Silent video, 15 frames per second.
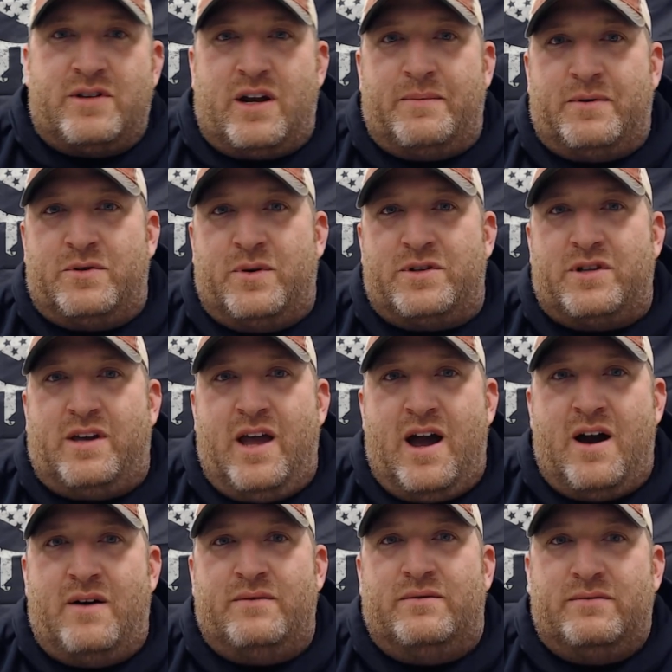up your Twitch
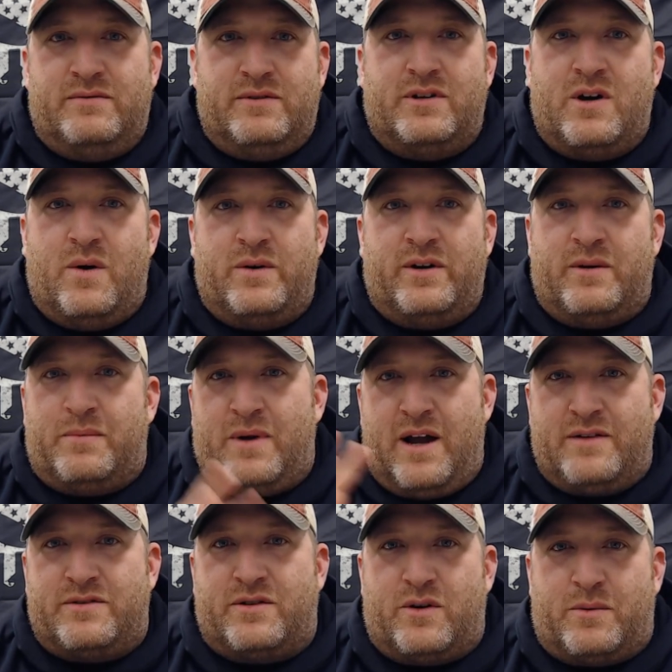account. You go into your
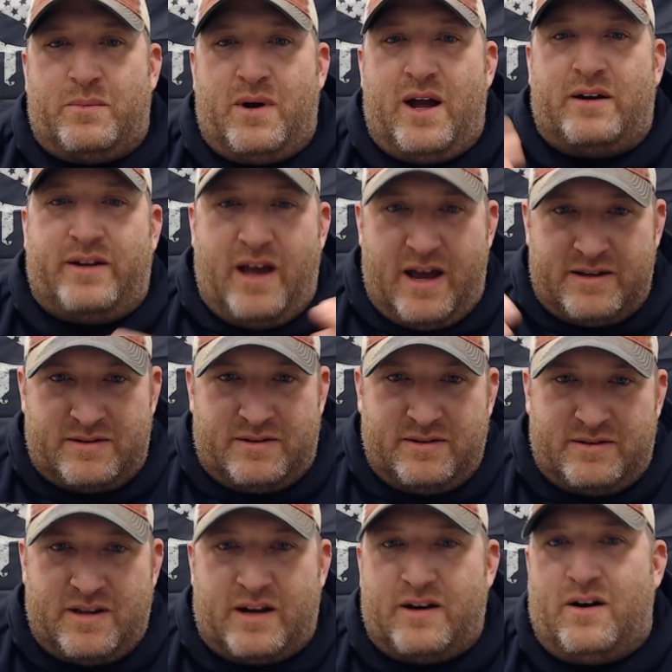browser, go to broadcast,
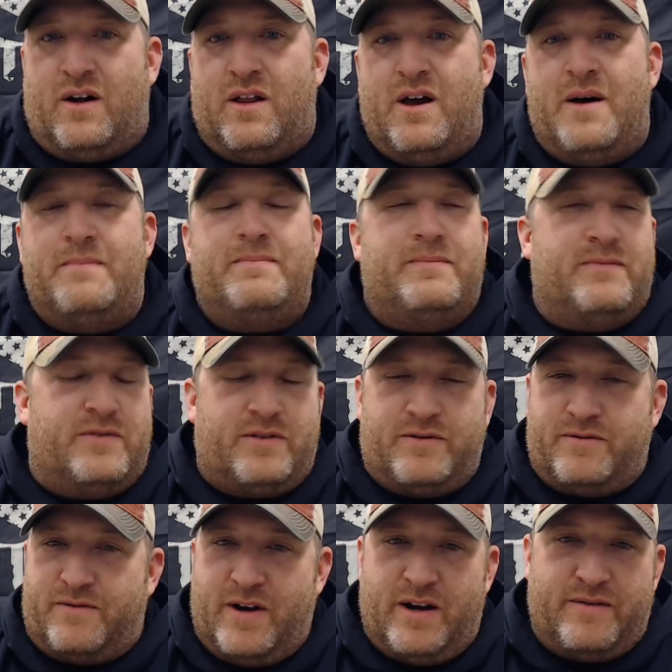set it all up. It's
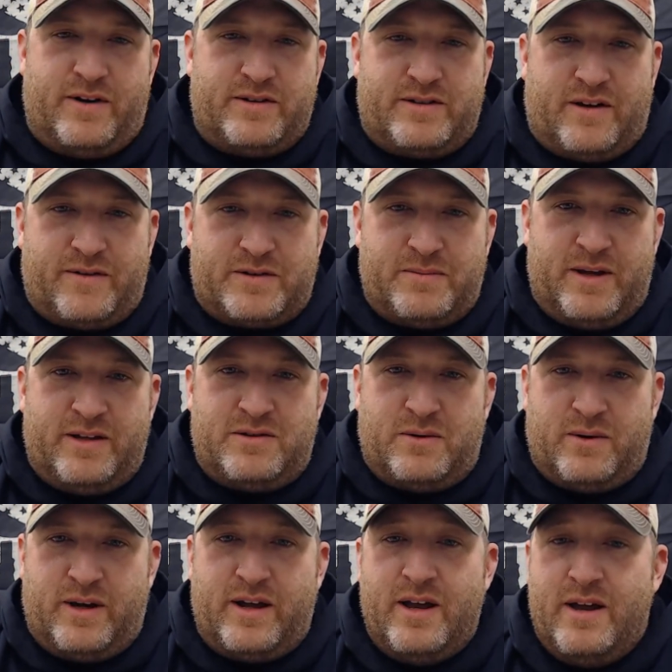very, very
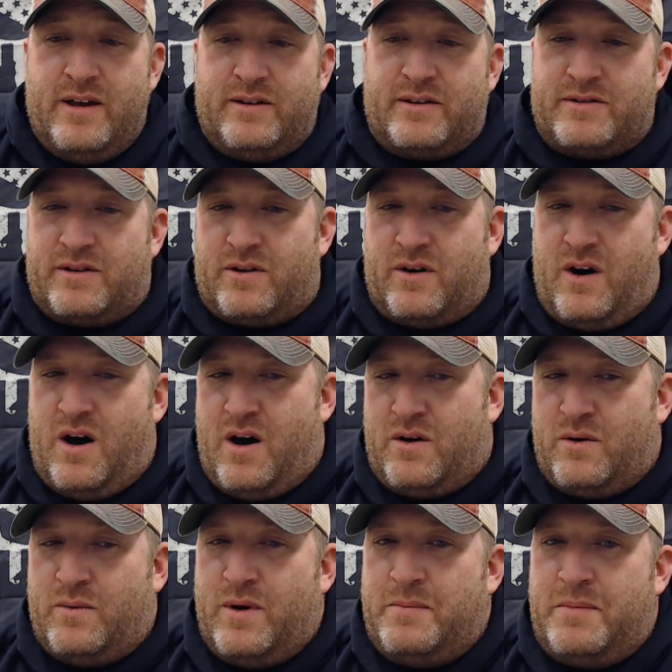self-explanatory. There's a little auto
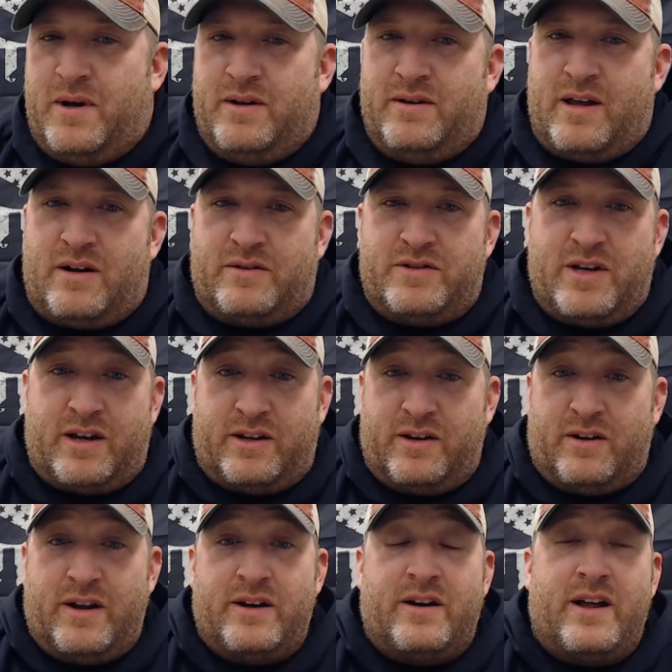run button that'll check
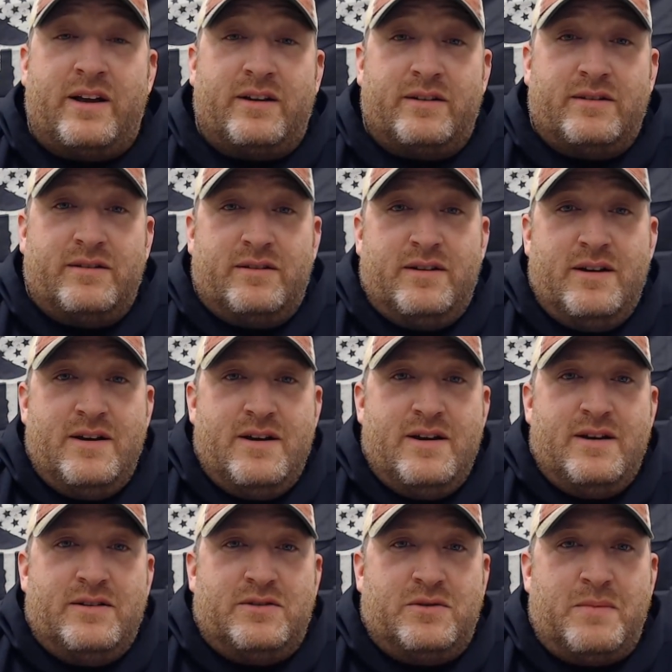your internet
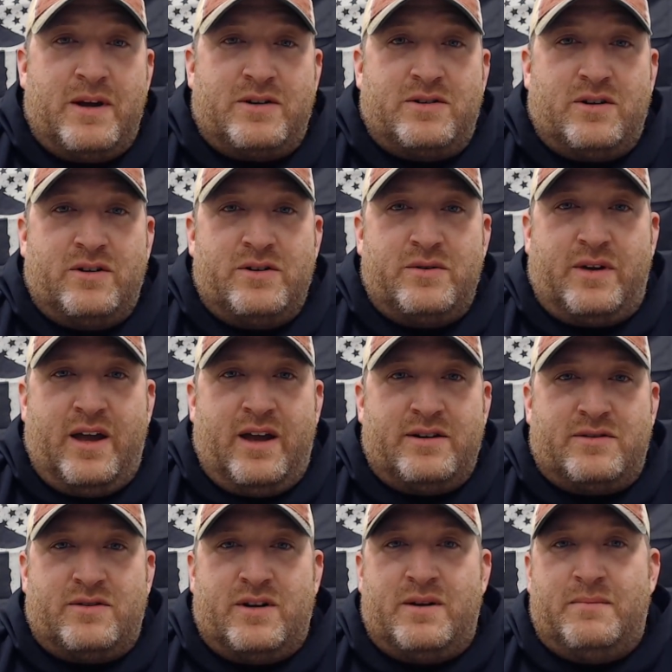to make sure you can
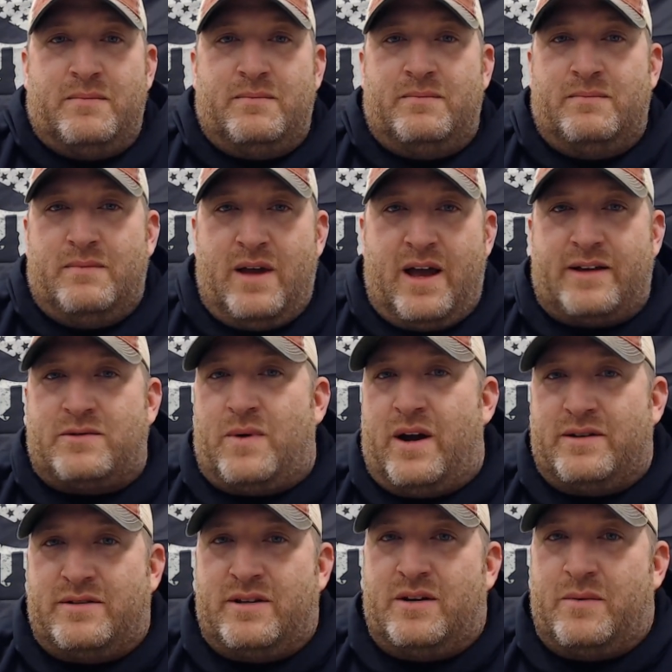stream X, Y,
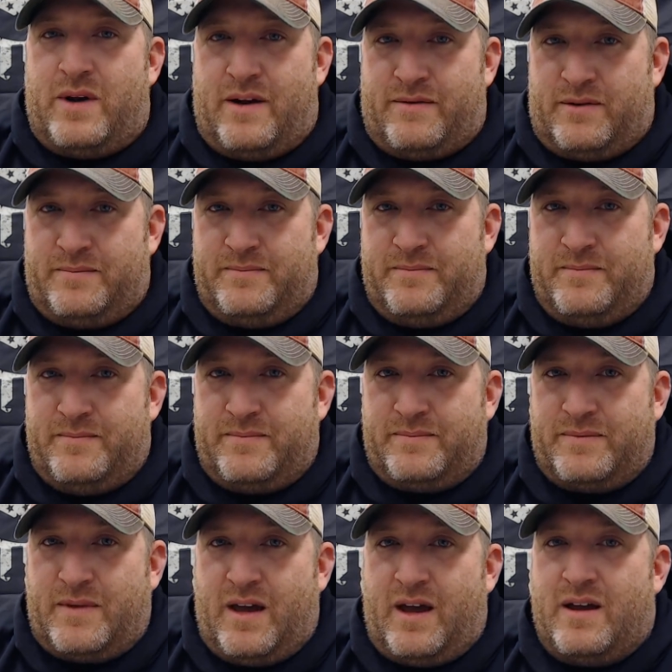Z, whatever.
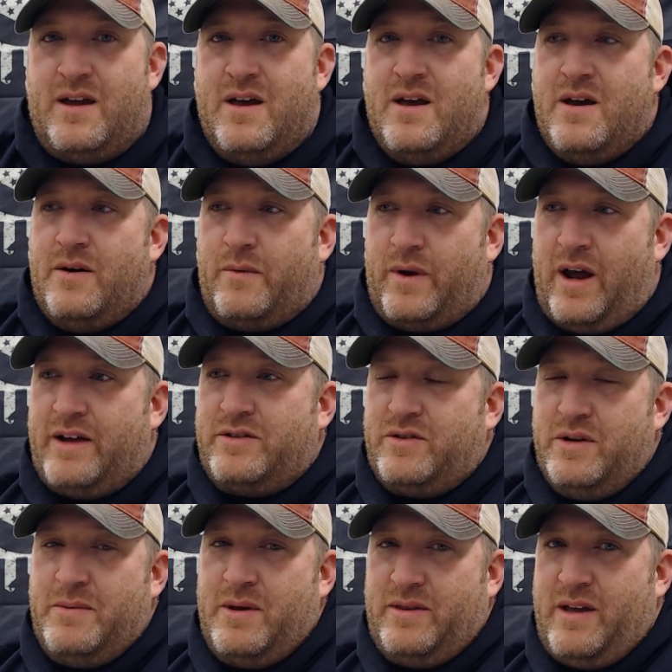Okay. When I
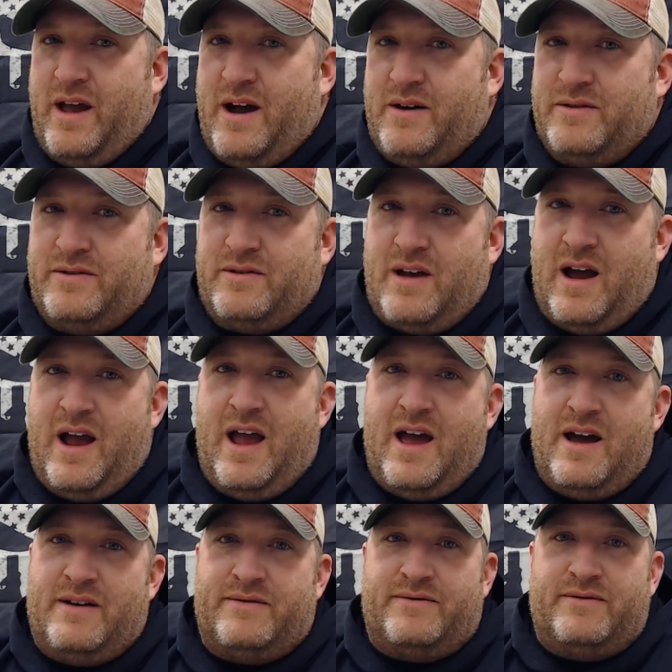stream at the house, I
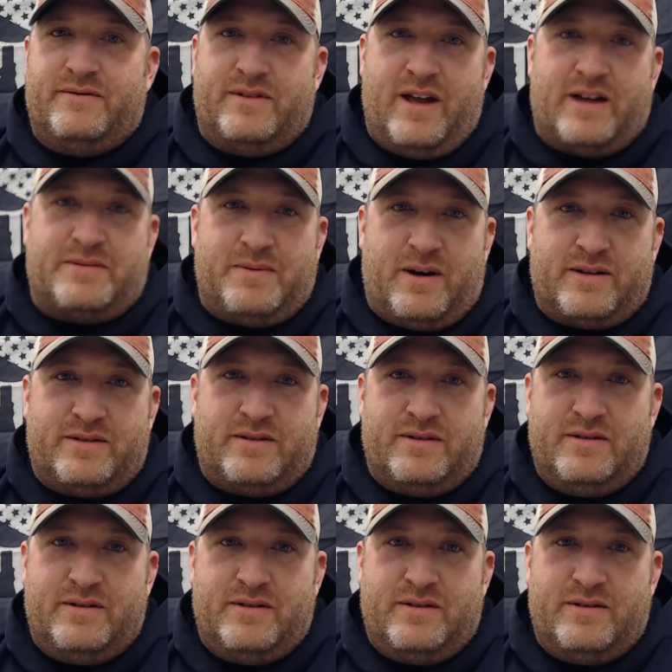have the Xbox